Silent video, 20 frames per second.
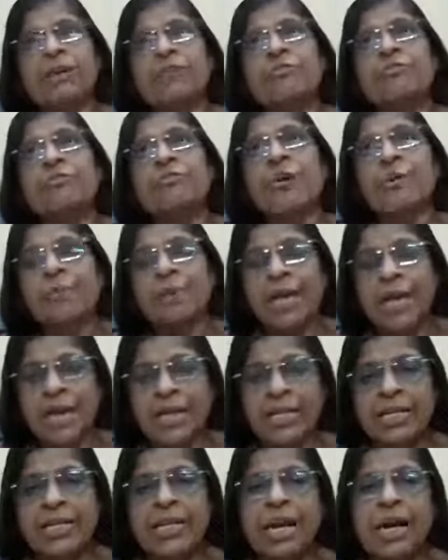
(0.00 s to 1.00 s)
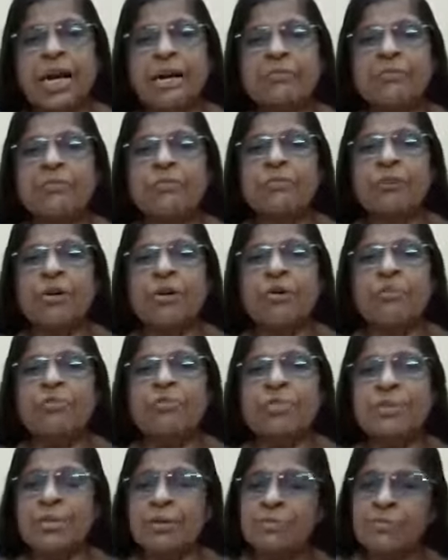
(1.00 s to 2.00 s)
from Canada, from
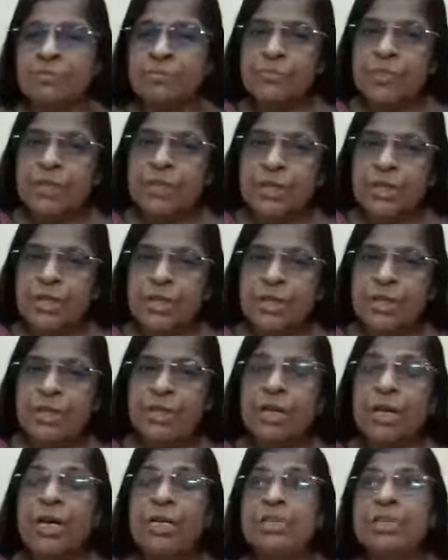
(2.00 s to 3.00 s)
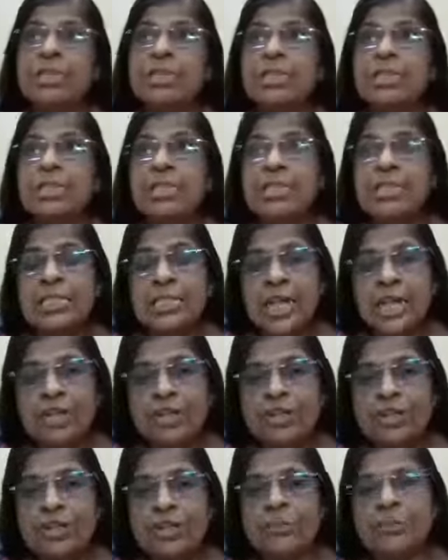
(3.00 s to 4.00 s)
some other countries like
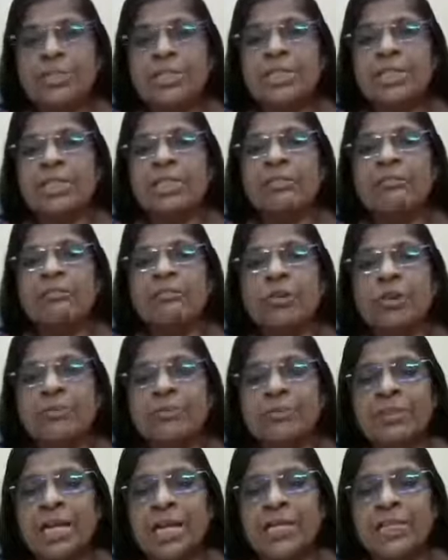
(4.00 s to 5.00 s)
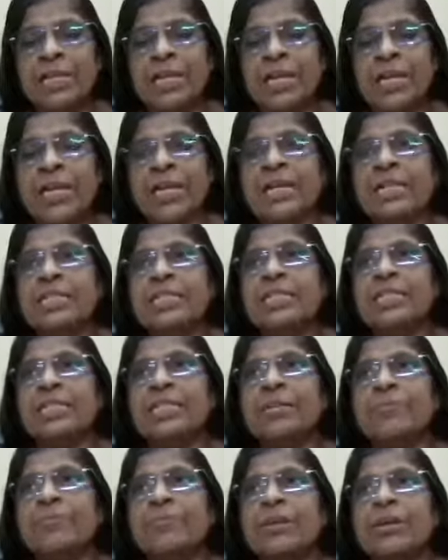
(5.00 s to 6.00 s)
Germany, from
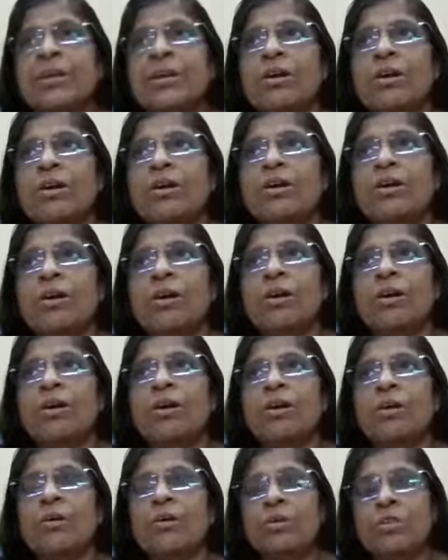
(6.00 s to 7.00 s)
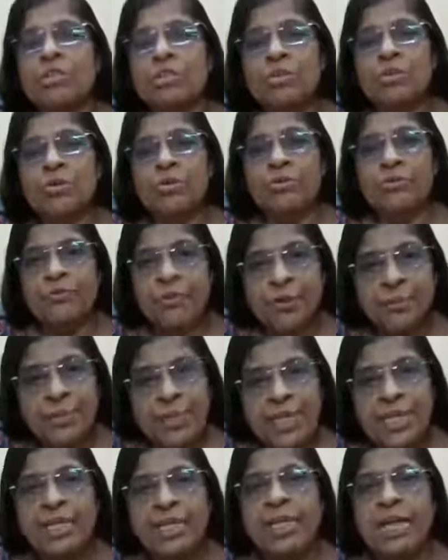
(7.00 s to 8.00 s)
Netherlands, also from
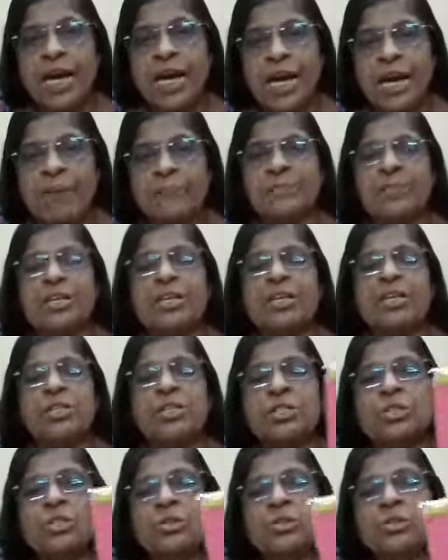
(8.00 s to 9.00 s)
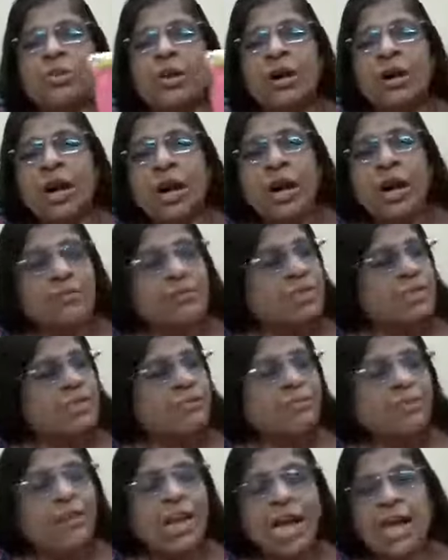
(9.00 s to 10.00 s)
India. So even the
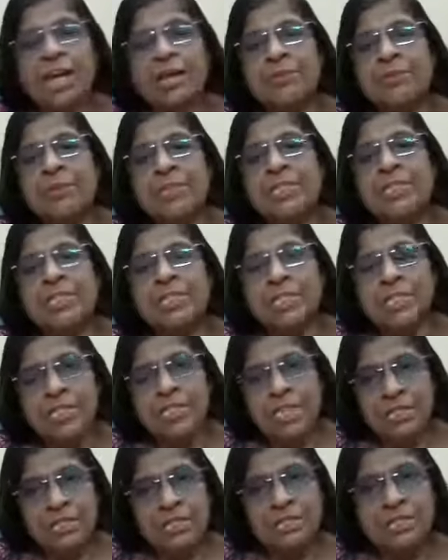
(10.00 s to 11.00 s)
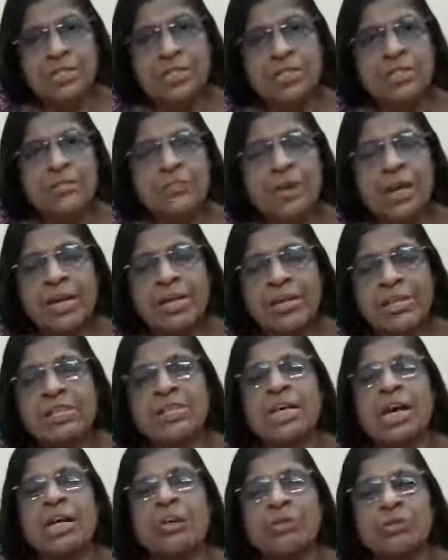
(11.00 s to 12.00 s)
flower remedies that are researched by
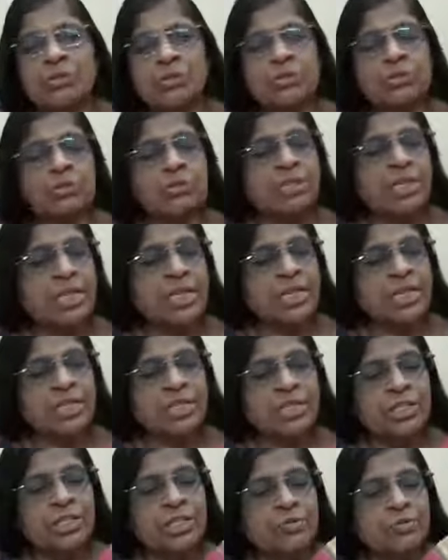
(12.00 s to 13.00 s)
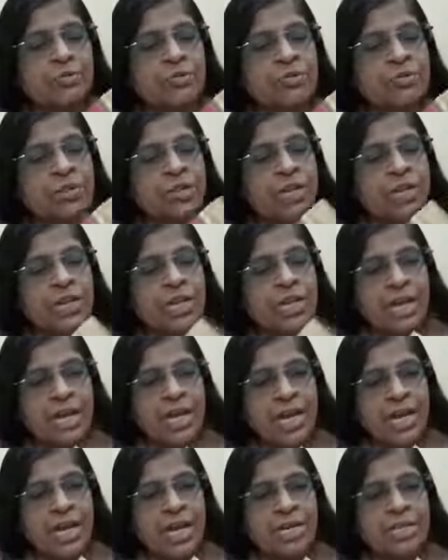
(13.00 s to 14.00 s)
us are also there in this book,
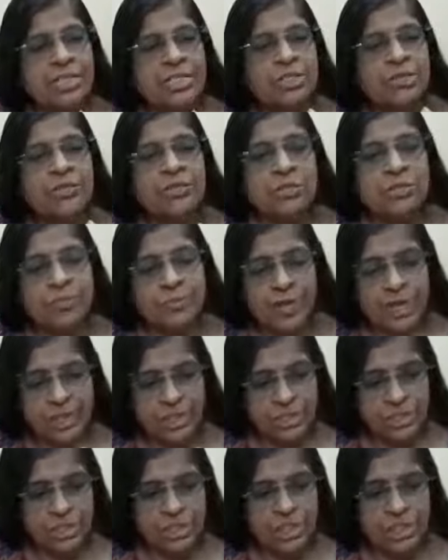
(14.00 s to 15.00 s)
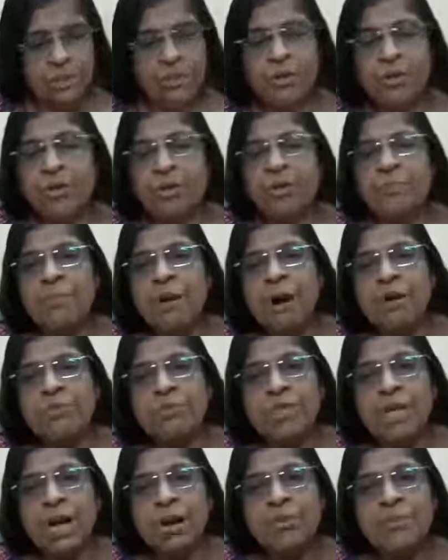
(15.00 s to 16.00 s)
and is also mentioning all about
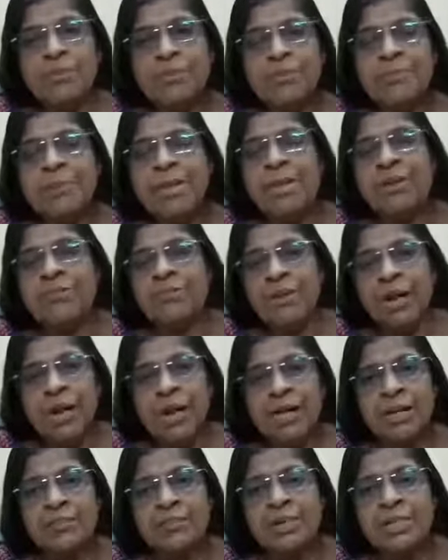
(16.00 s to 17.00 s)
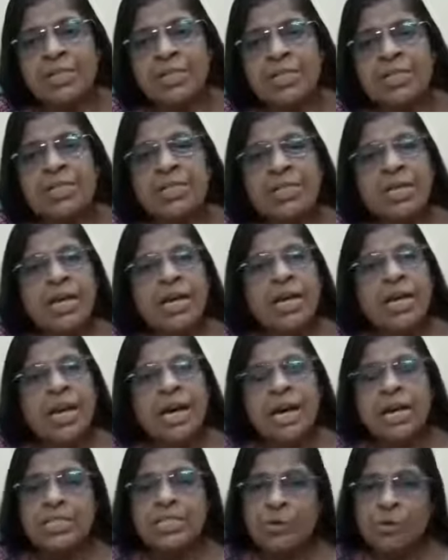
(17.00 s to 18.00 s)
how we make flower remedies
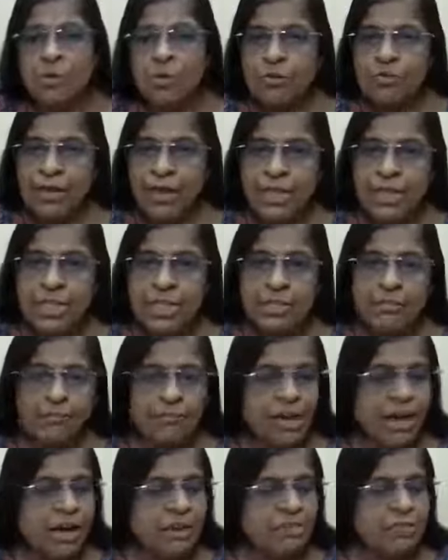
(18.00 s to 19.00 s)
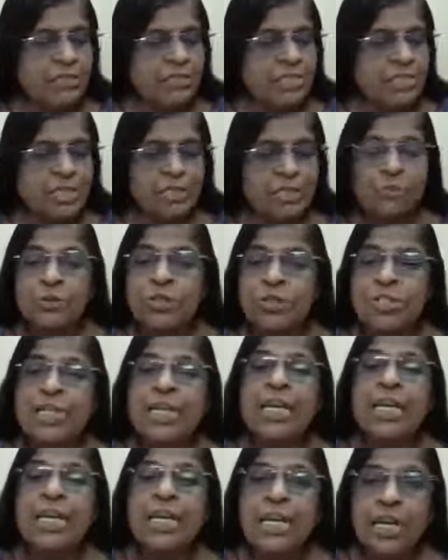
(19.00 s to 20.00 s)
and some of our Indian flowers and what is the
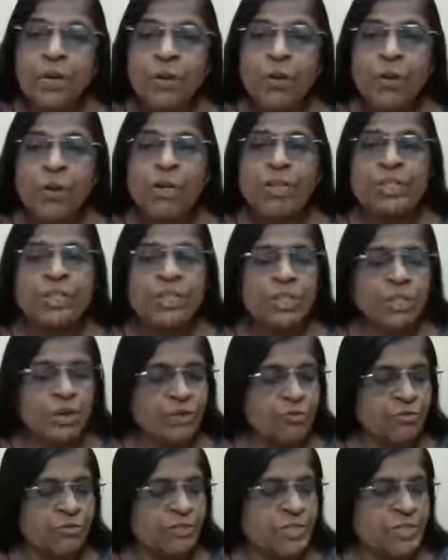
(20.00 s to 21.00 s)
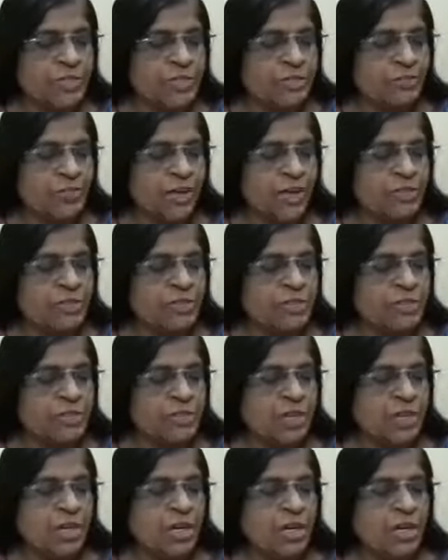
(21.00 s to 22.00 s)
healing quality of various flowers.
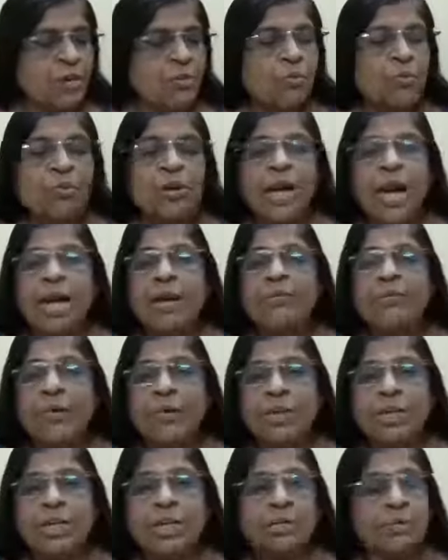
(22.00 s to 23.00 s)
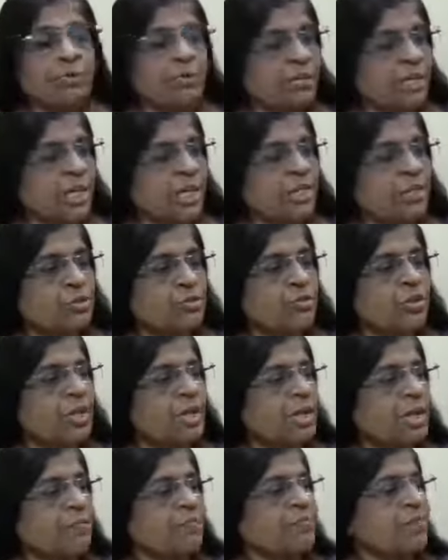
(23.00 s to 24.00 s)
What I wanted to tell
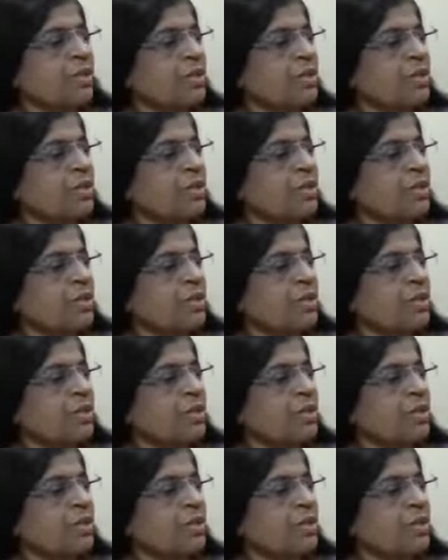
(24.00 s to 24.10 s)
today